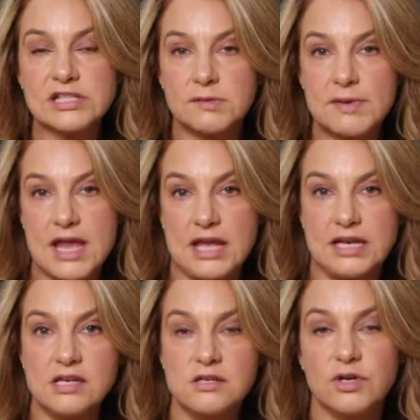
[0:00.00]
spaghetti.
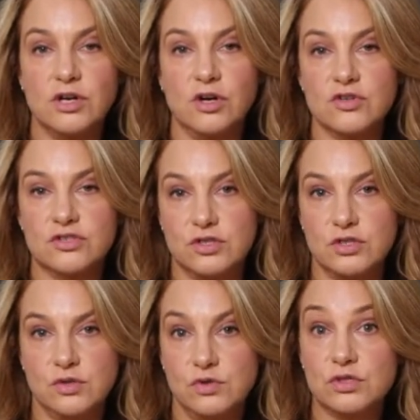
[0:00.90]
You can also
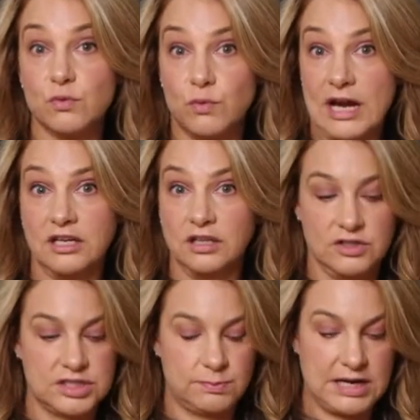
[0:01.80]
use
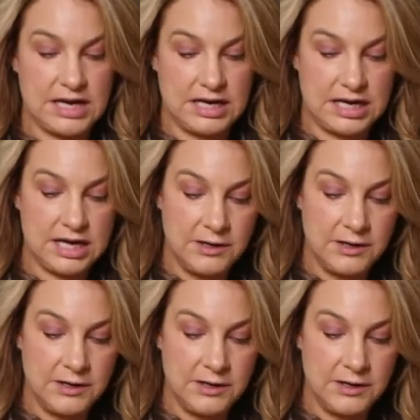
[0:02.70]
regular spaghetti.